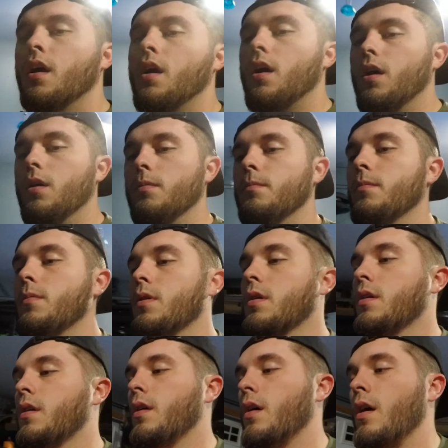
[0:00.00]

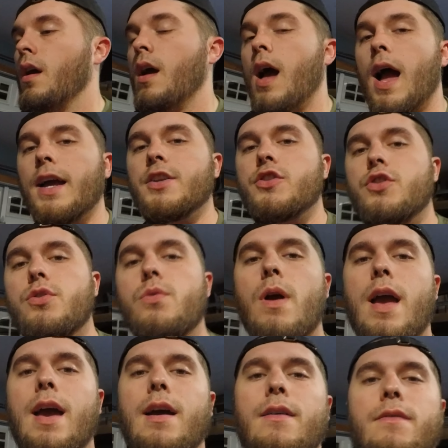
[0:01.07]
I do
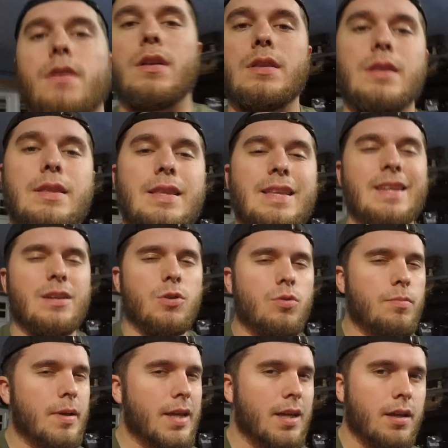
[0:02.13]
have a little
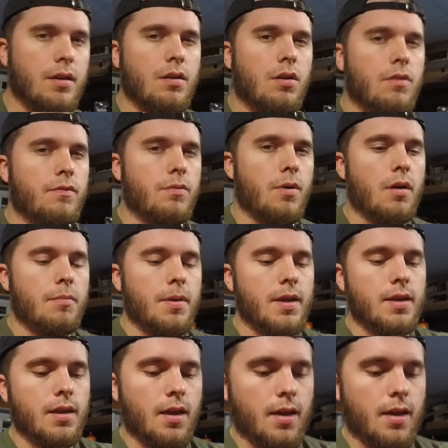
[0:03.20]
bit of rubbing,